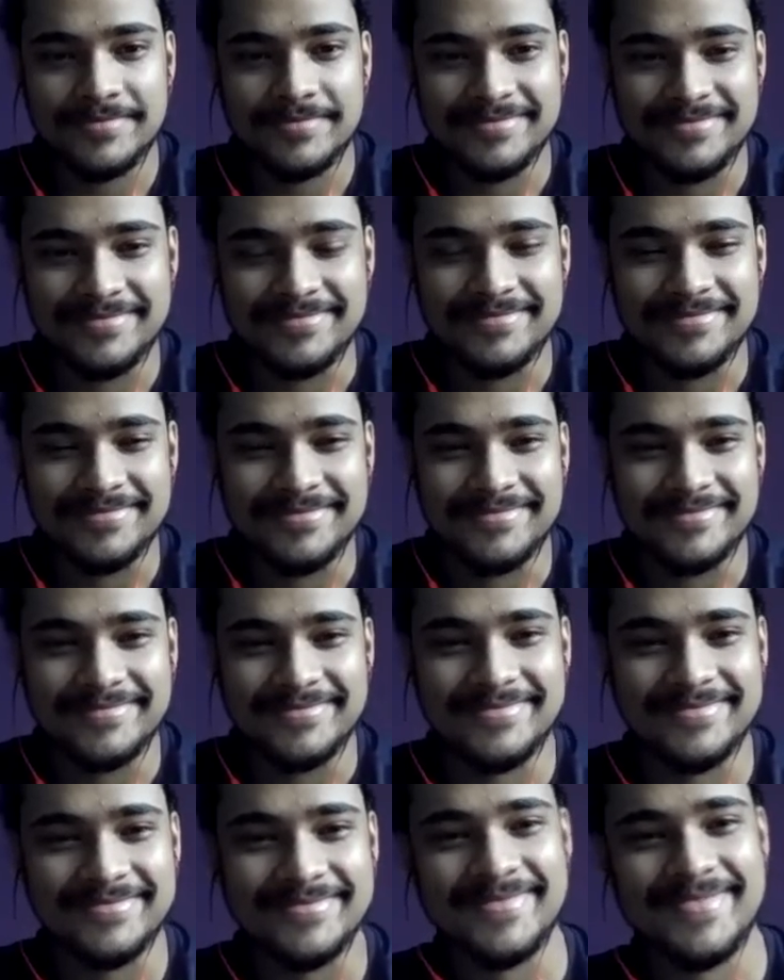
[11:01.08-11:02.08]

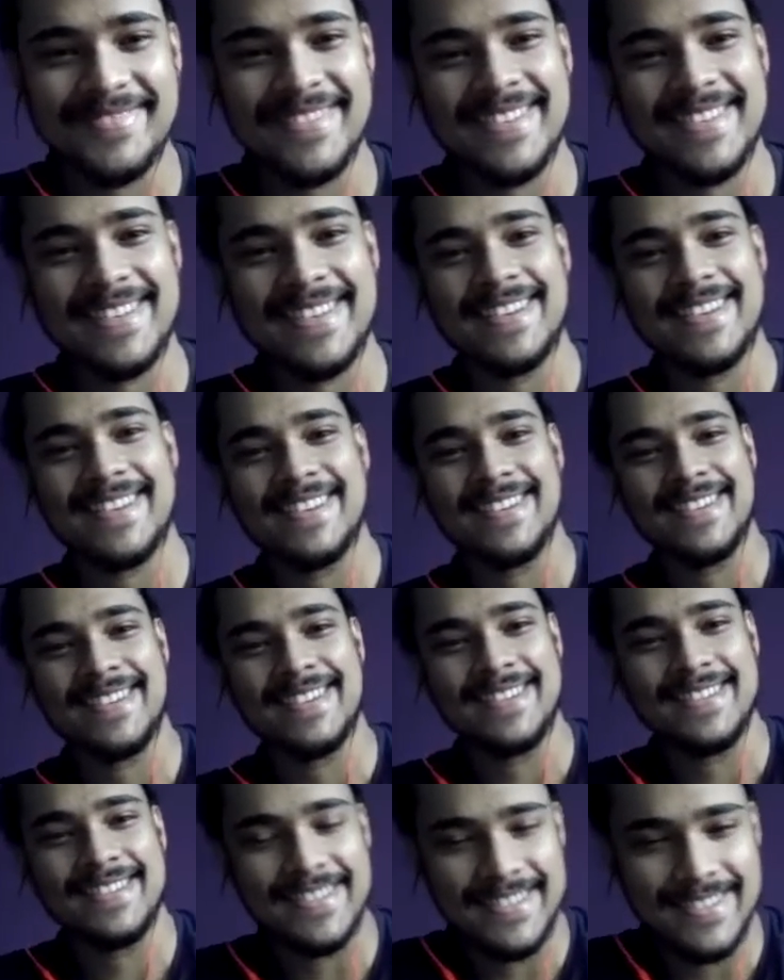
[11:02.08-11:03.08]

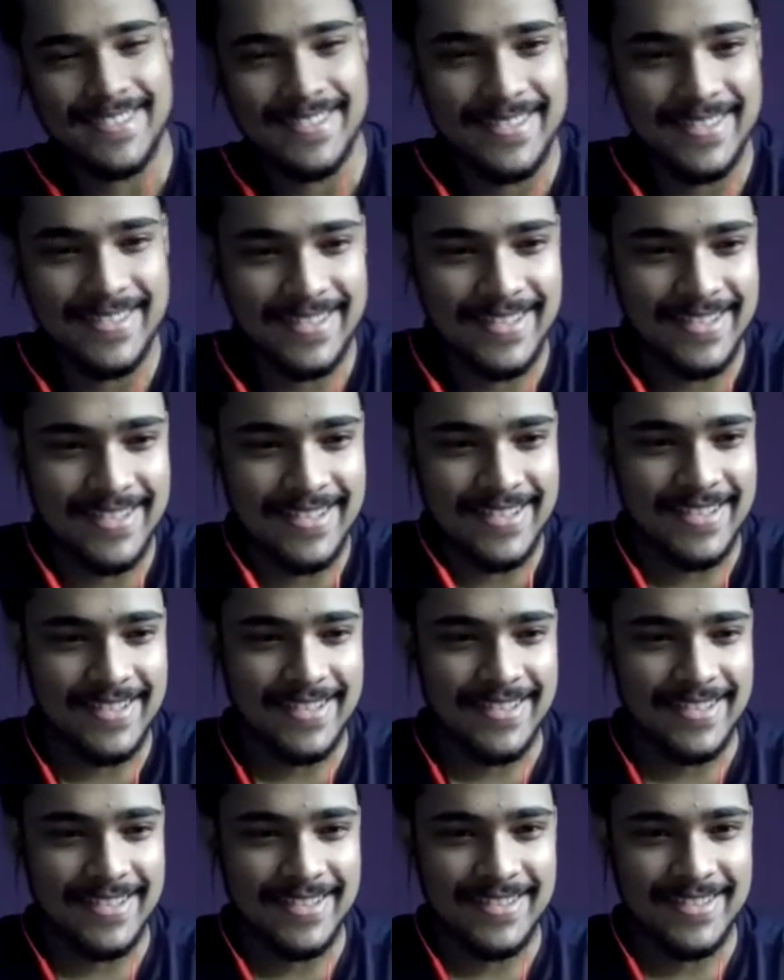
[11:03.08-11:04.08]

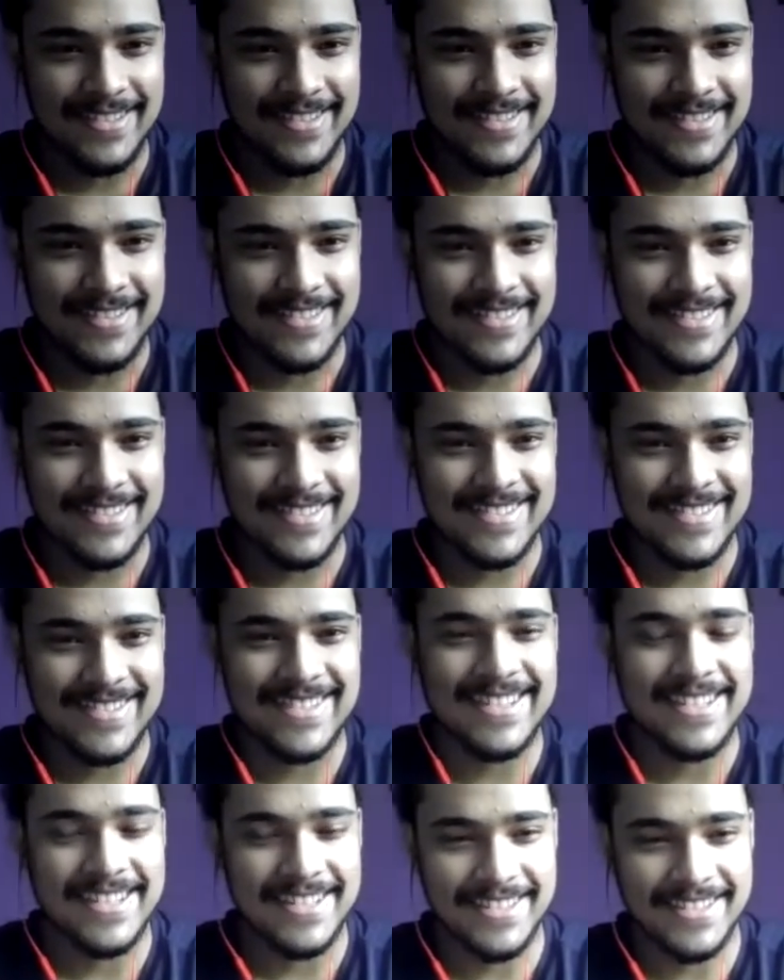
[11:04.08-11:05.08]

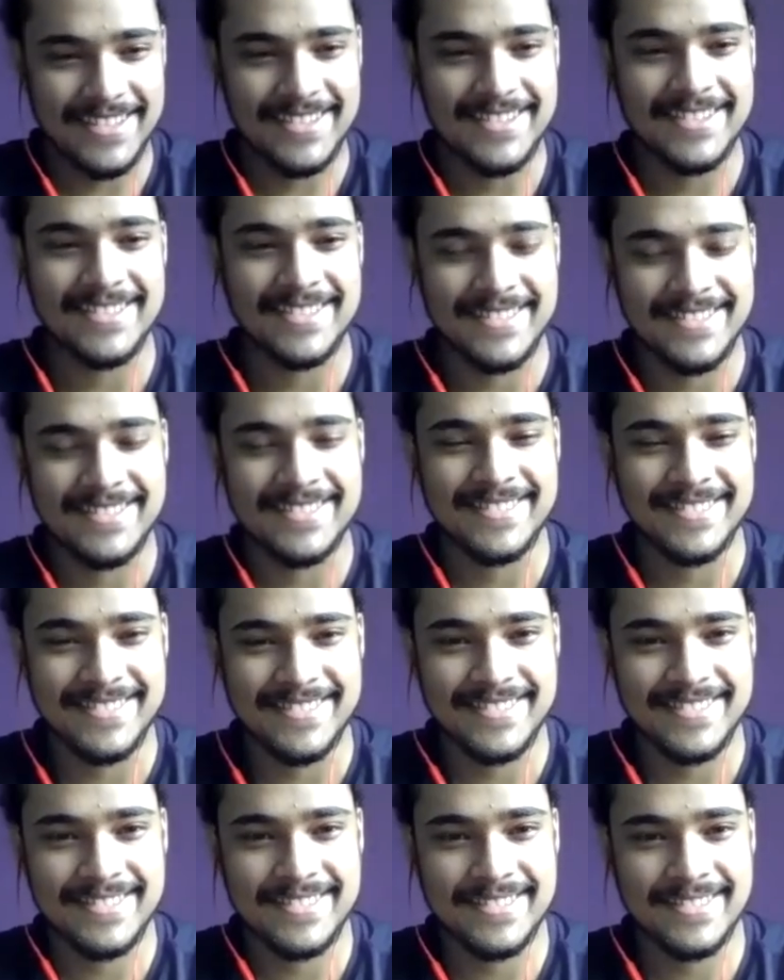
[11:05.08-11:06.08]

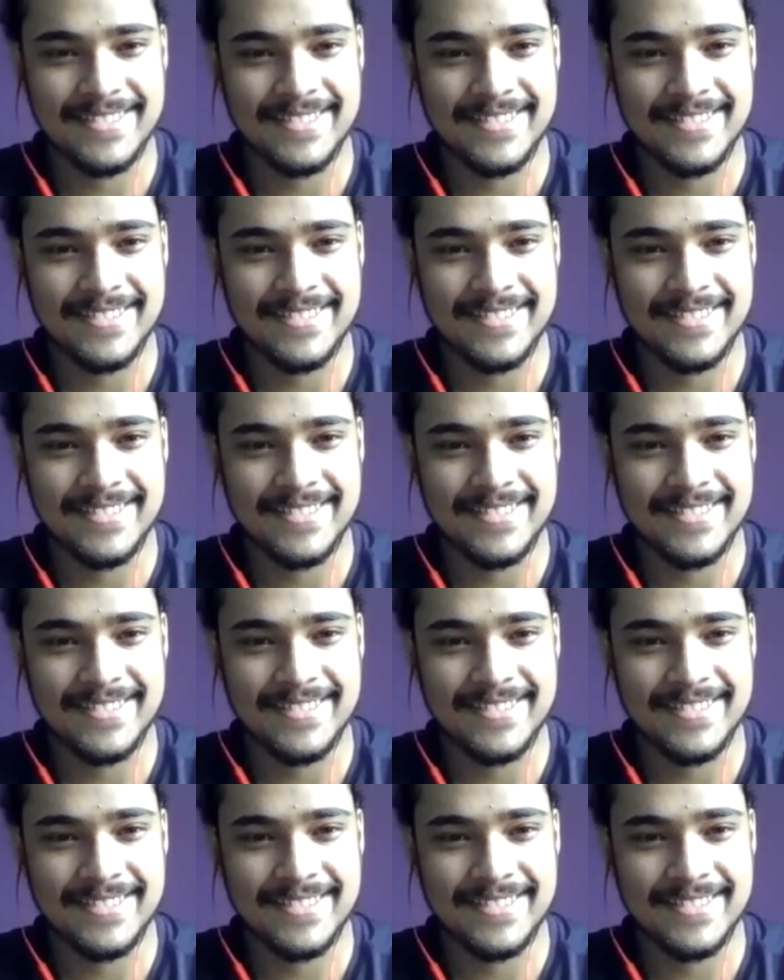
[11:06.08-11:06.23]
(not speaking)